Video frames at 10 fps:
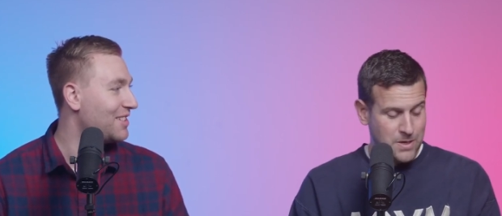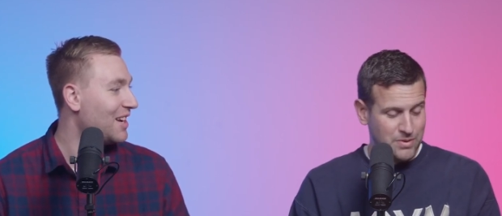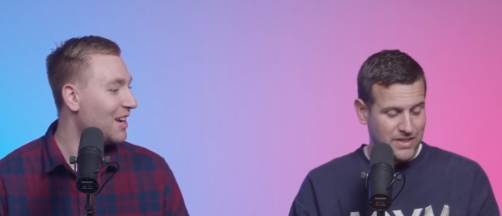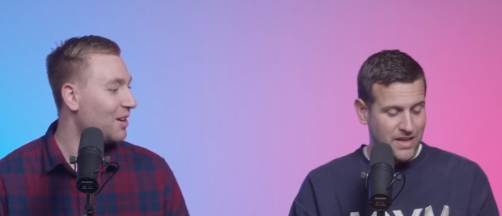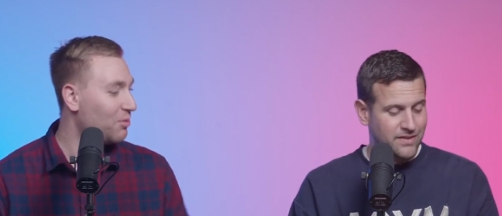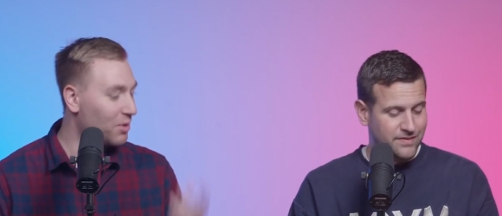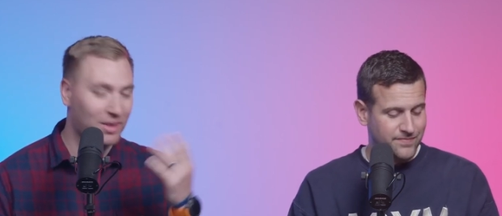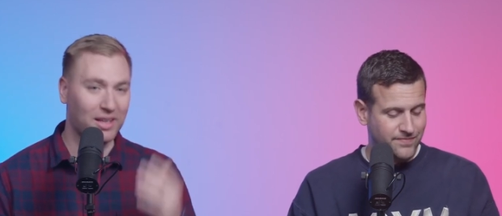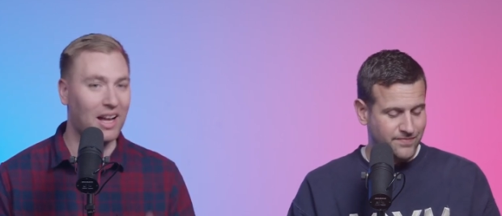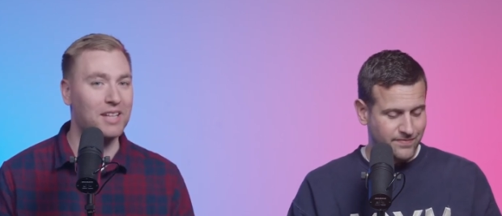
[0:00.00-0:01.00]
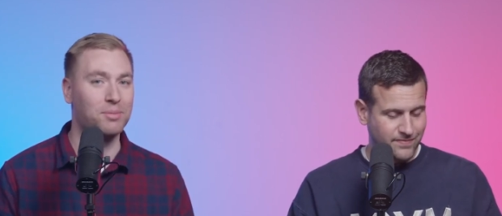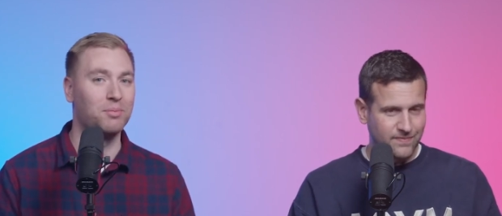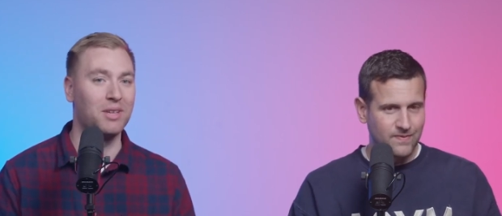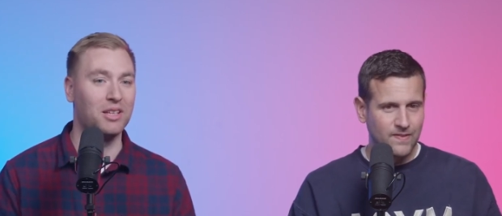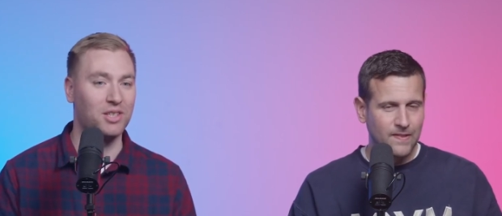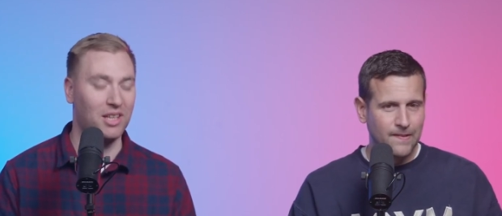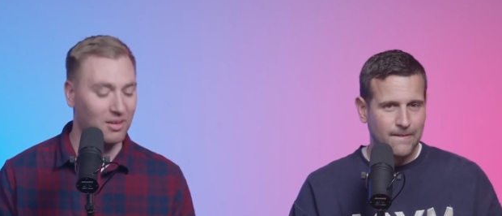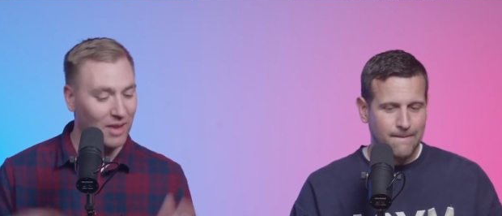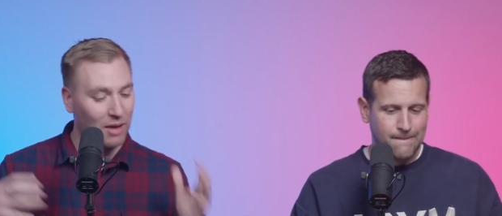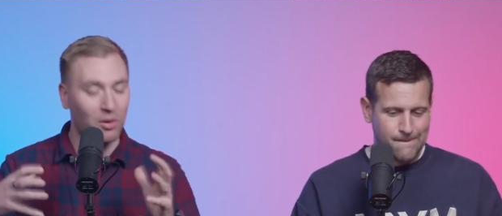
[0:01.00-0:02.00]
Speaker 1: 100%. with the gospel being sent
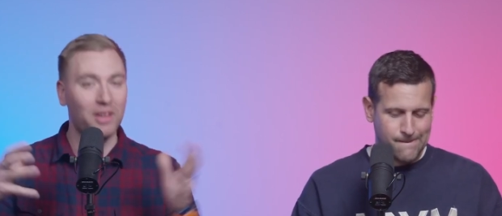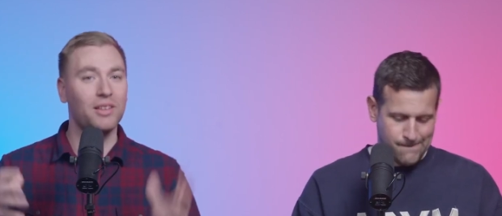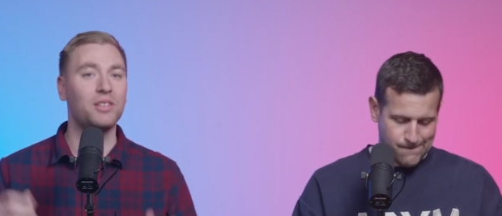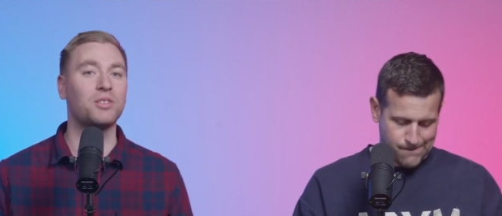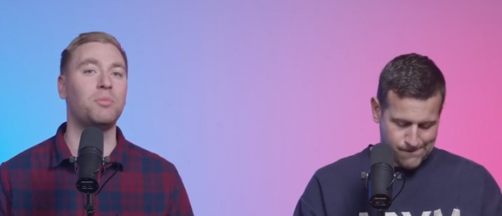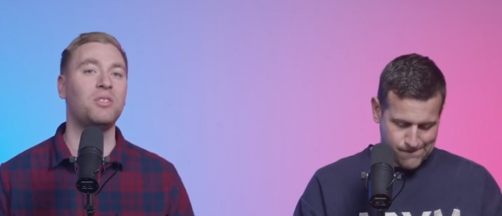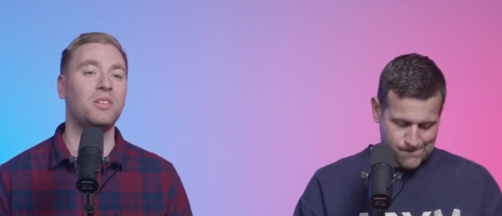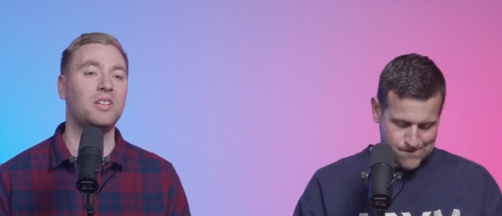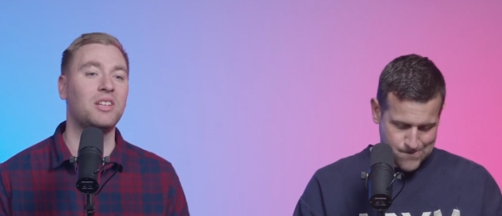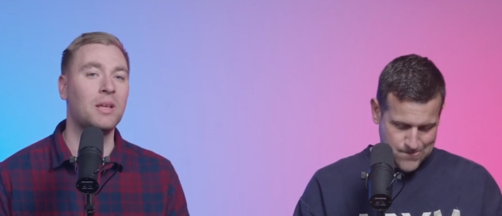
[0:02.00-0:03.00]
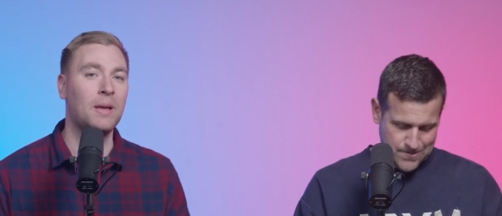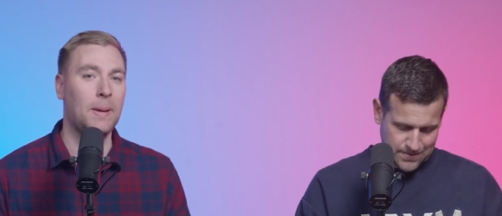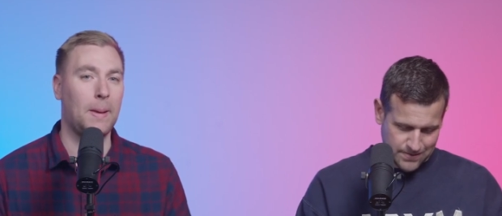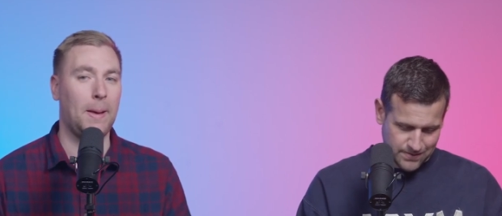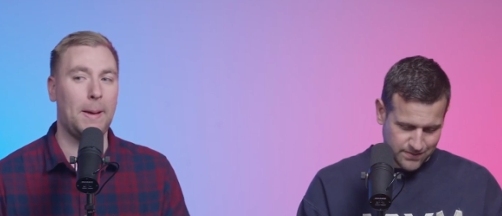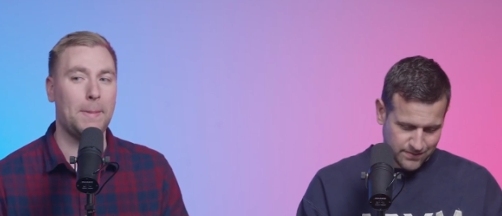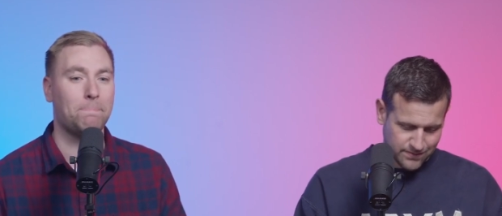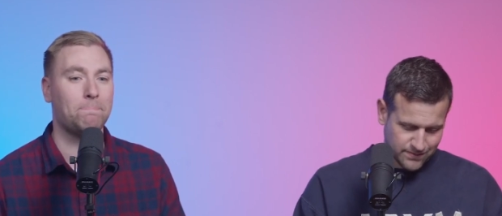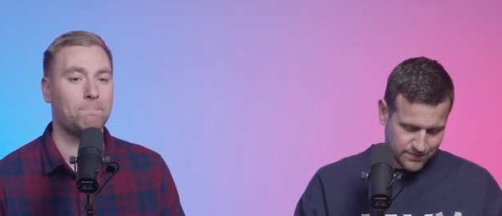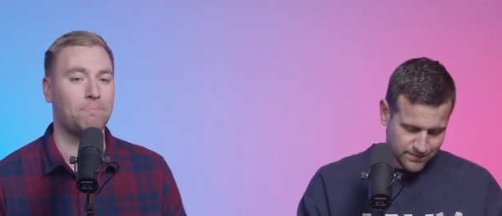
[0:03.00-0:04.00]
in that one little community,
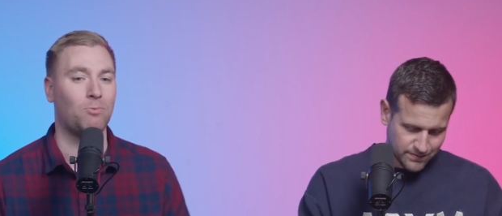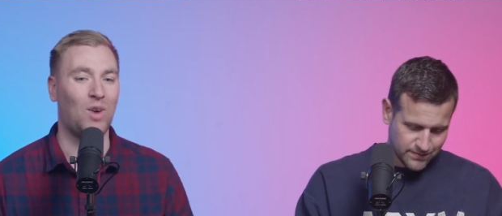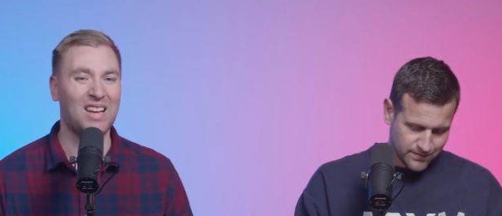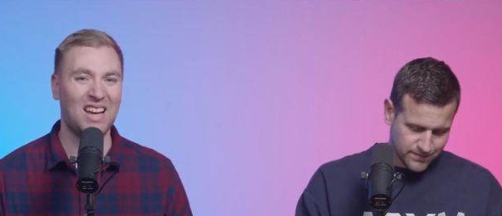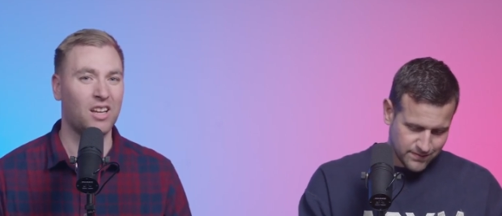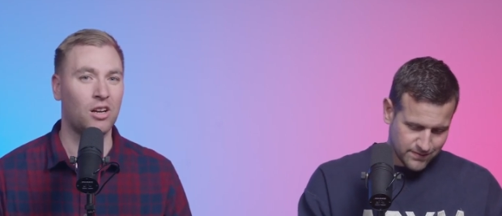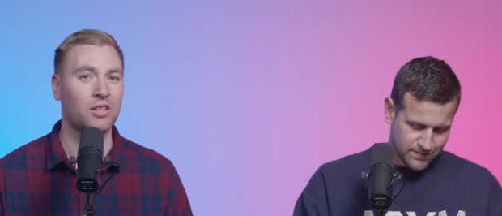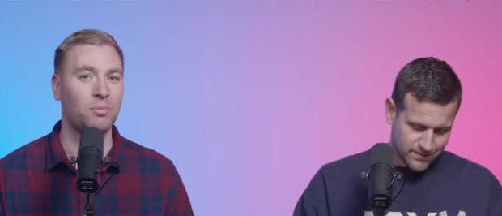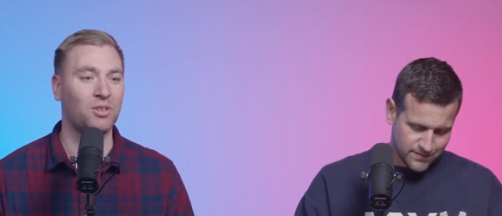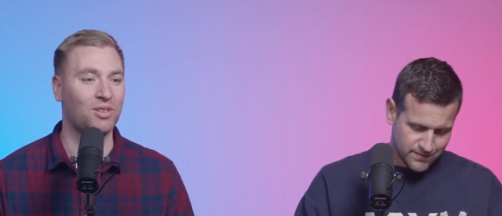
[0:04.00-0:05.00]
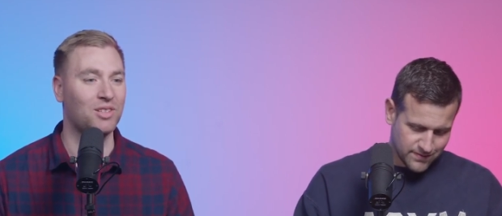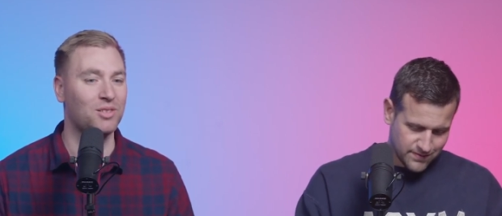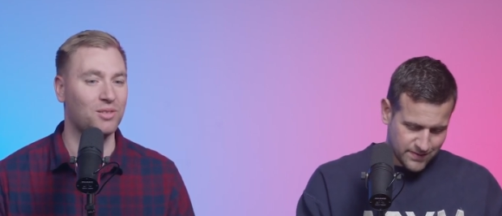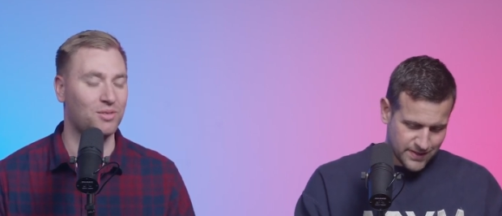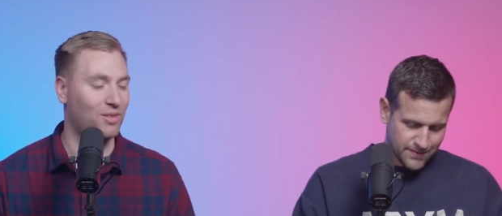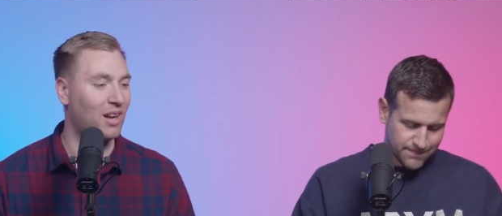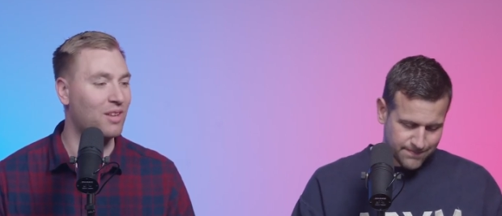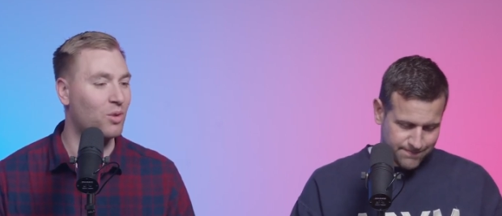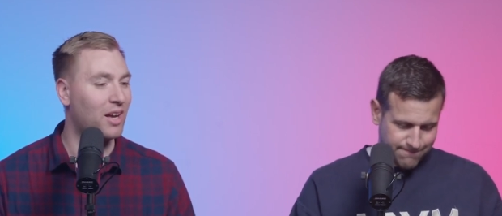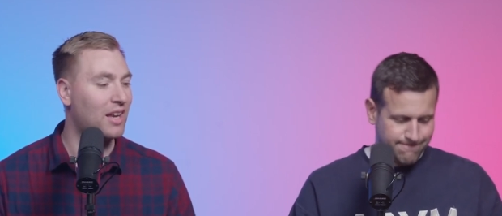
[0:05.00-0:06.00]
um, why not in our communities, yep.
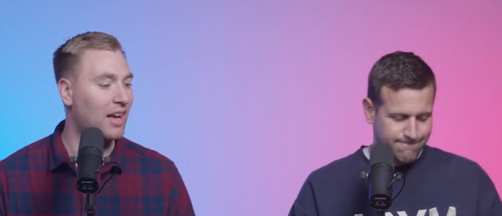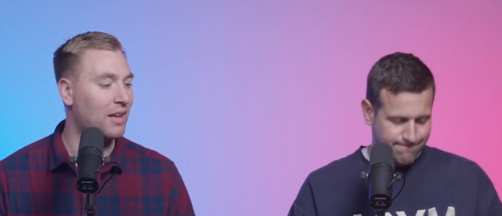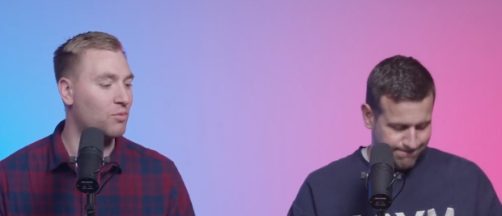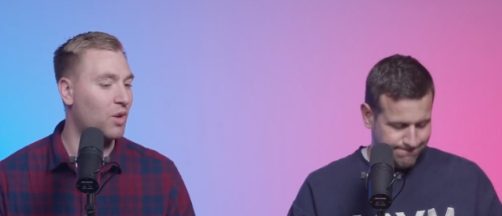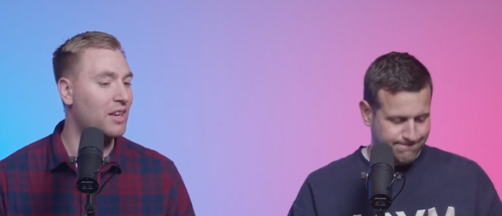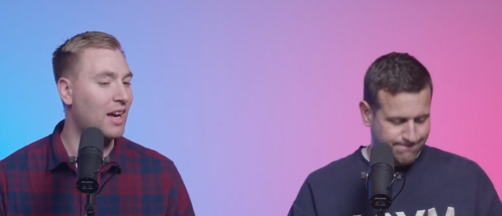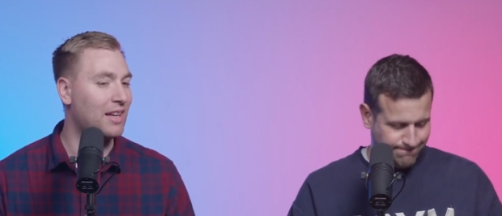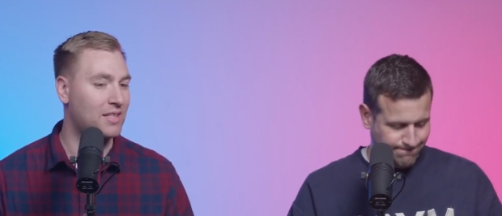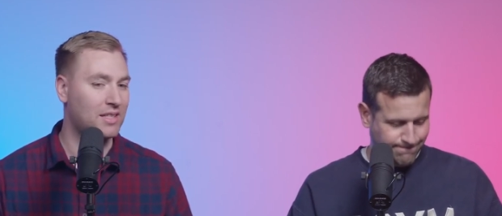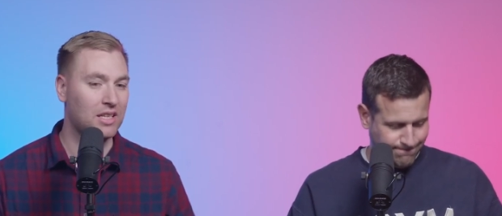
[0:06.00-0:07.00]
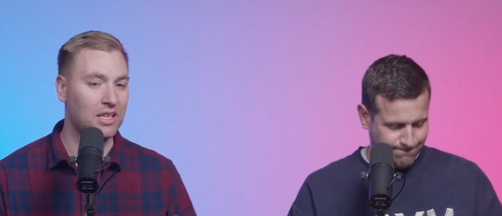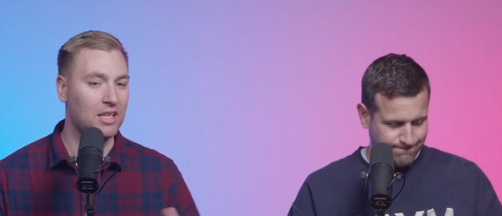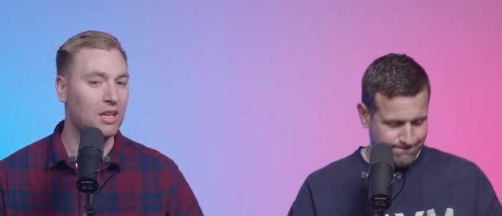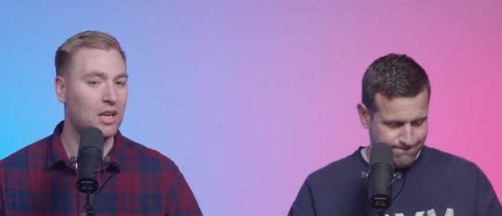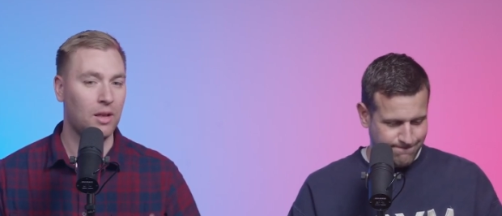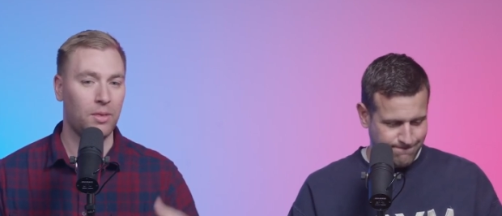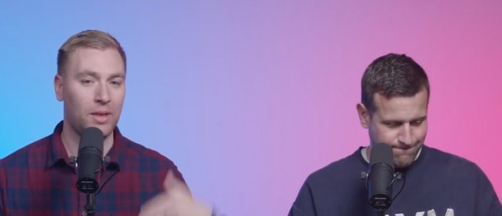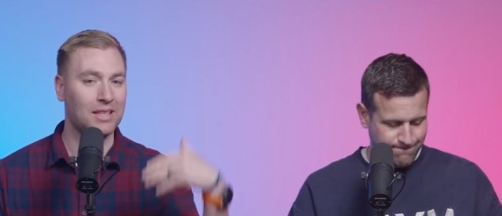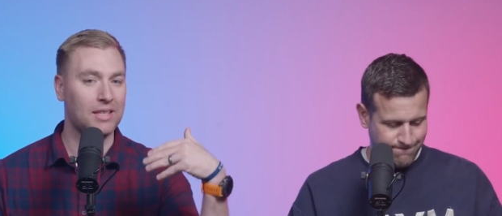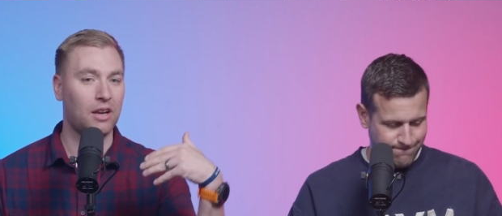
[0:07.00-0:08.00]
right? Why not? Why not see
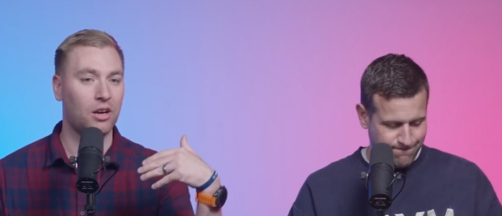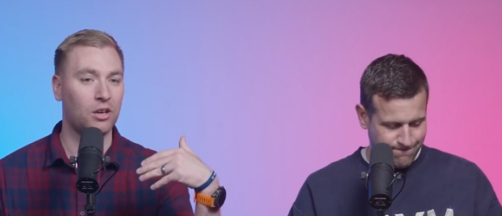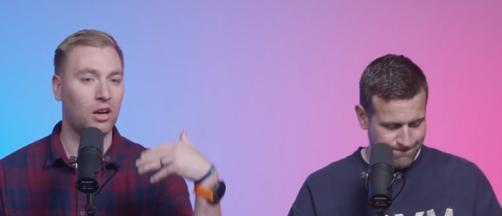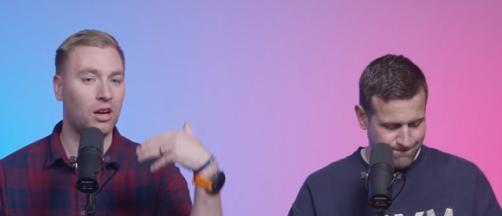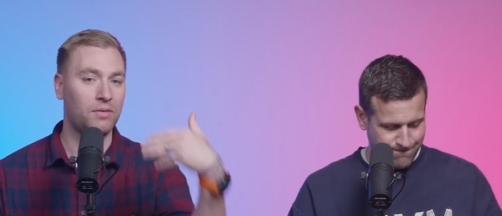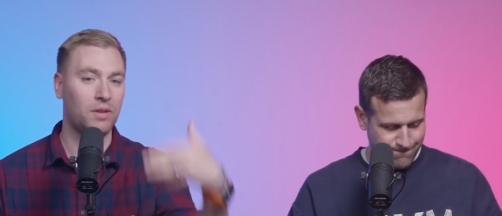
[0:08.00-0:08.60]
things that are of